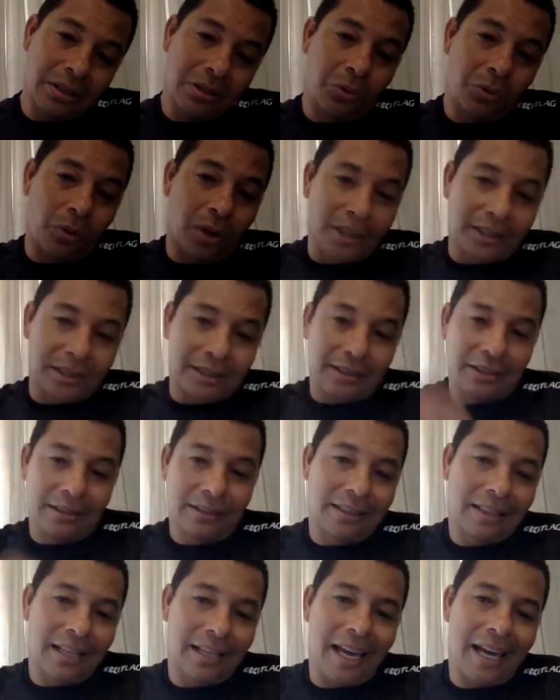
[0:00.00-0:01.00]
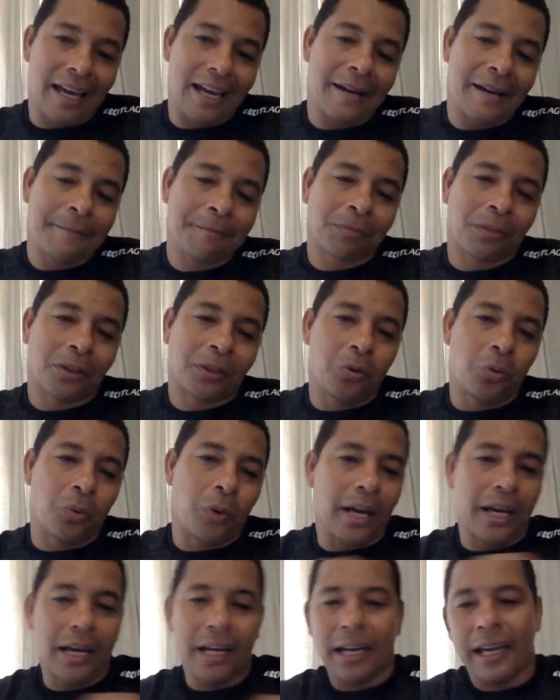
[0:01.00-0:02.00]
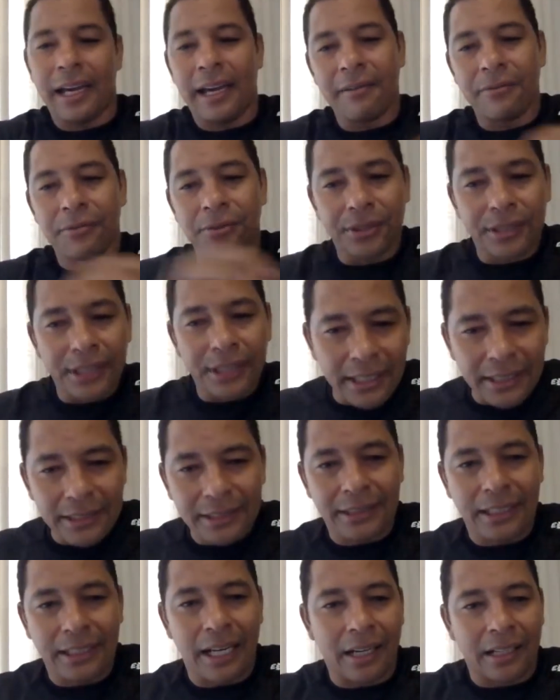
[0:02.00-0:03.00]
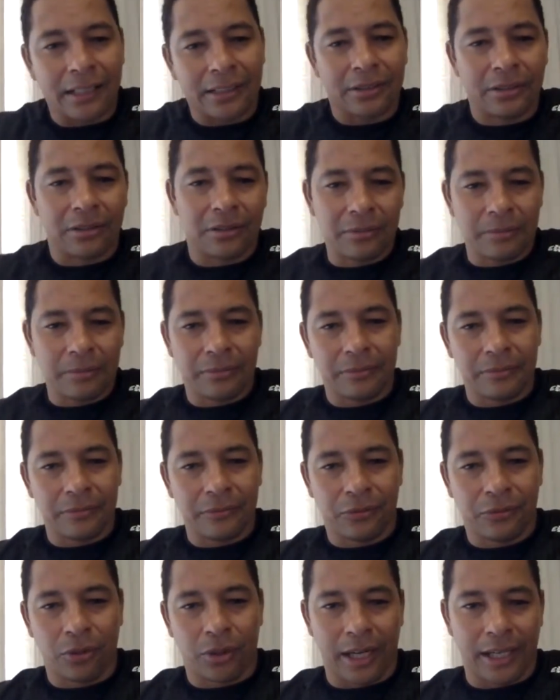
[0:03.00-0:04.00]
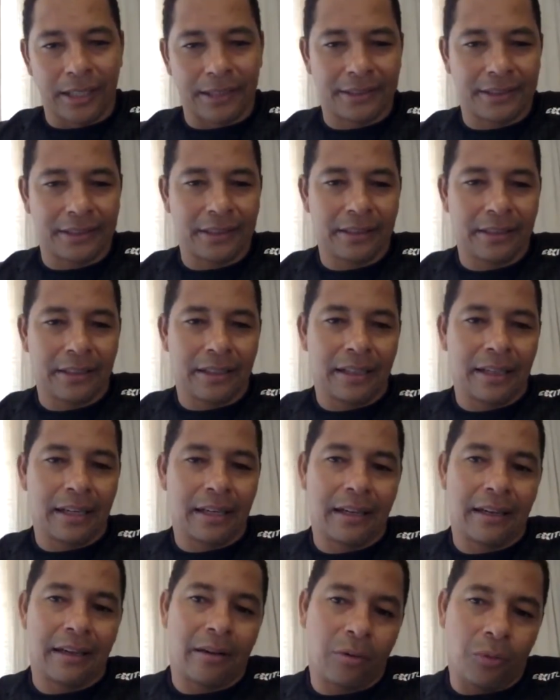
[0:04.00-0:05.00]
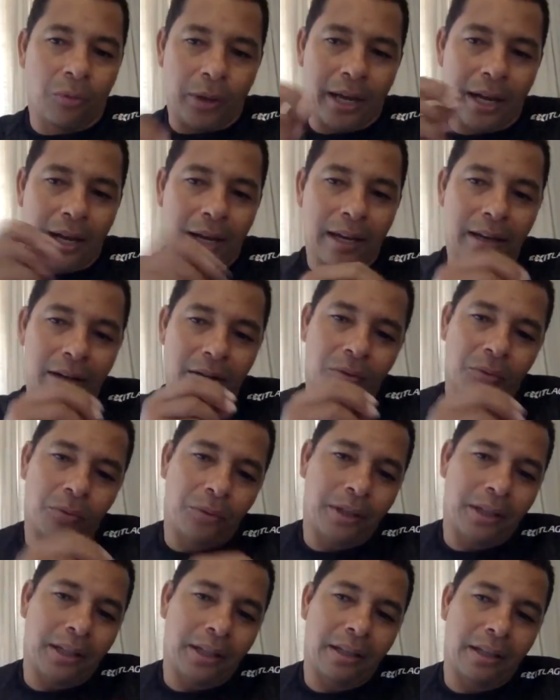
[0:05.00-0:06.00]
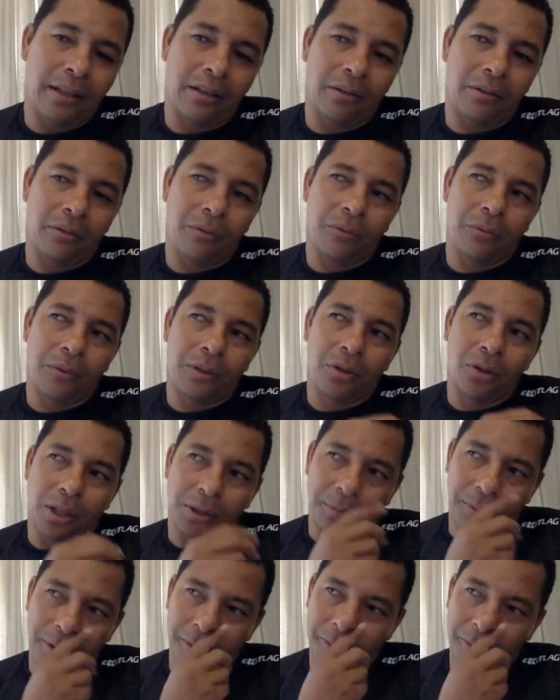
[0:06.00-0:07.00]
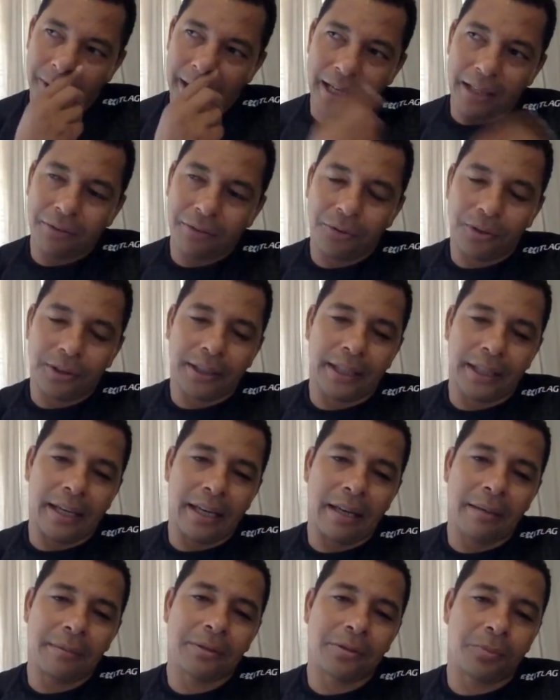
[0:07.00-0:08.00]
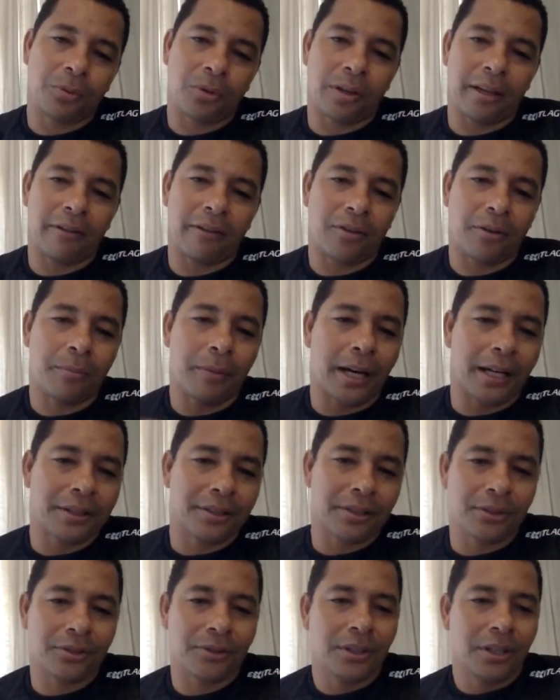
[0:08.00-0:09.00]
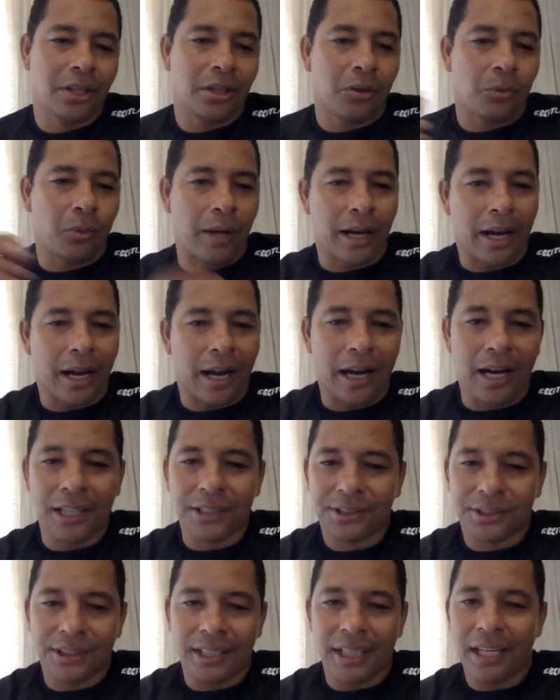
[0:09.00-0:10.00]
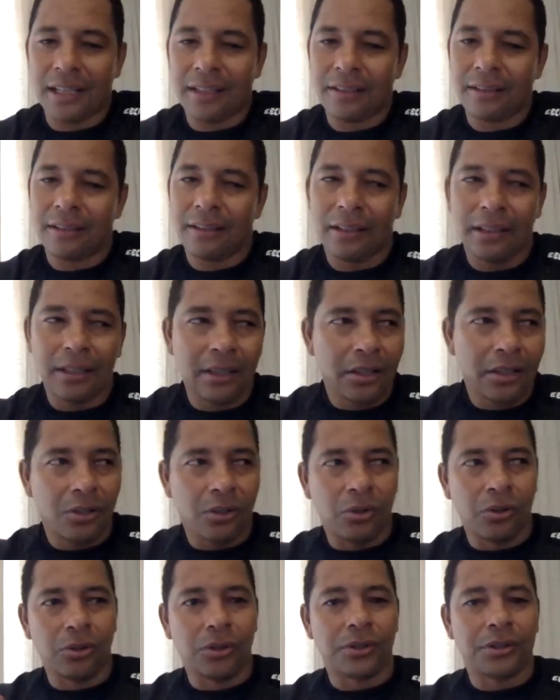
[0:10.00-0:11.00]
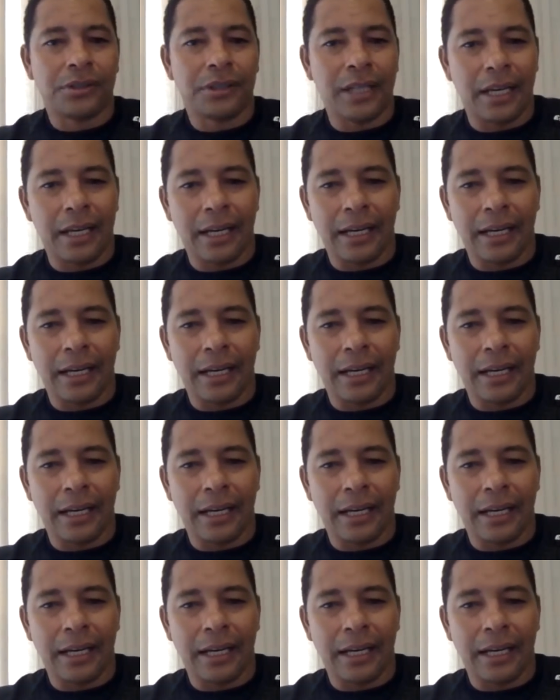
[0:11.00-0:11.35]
was there where everything starts for us. Where we got prepared for the games, for every battle, where Arsene would